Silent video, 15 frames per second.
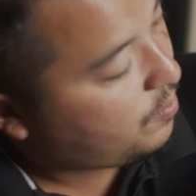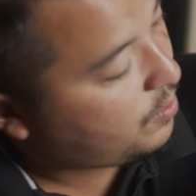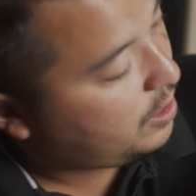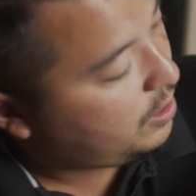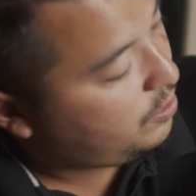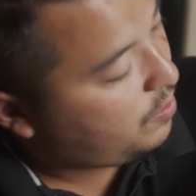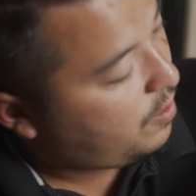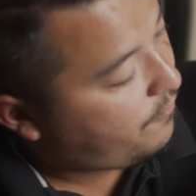we're going
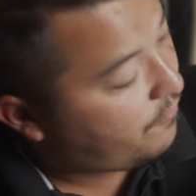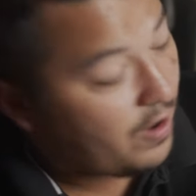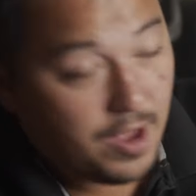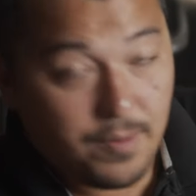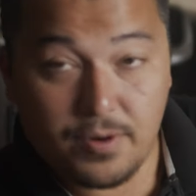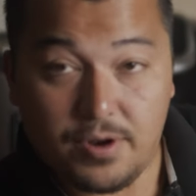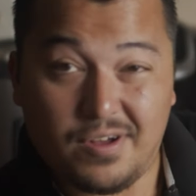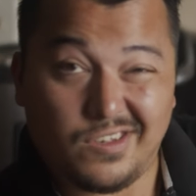to do a
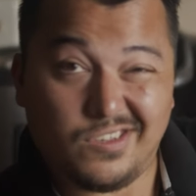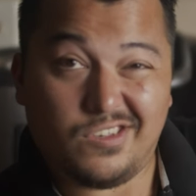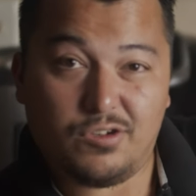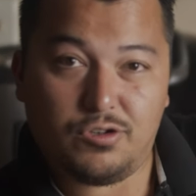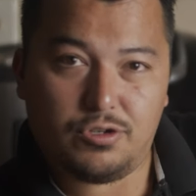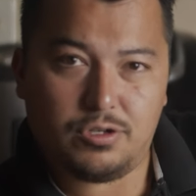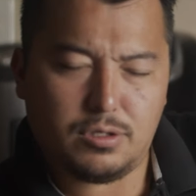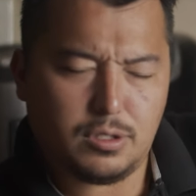vibrant also
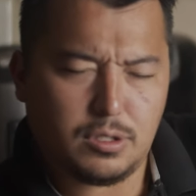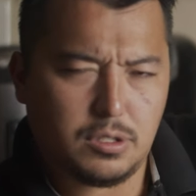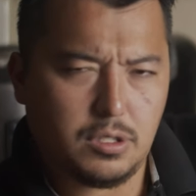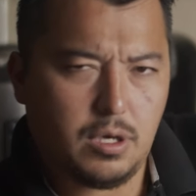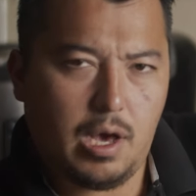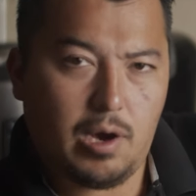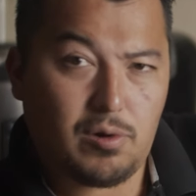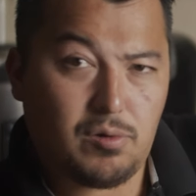just to see
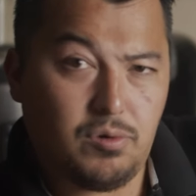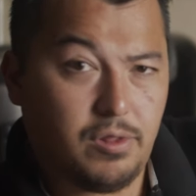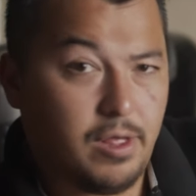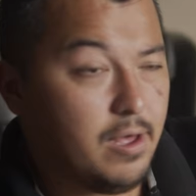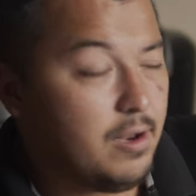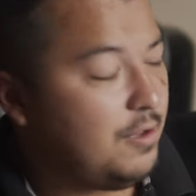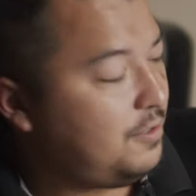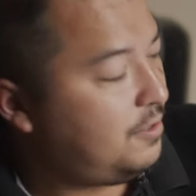how cool
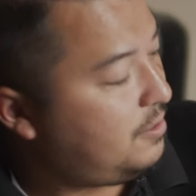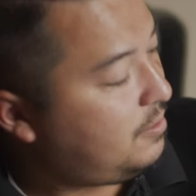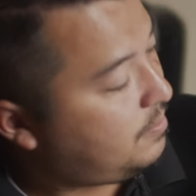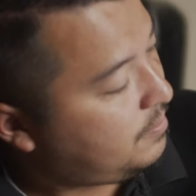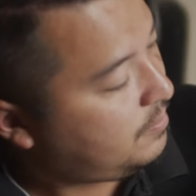that is.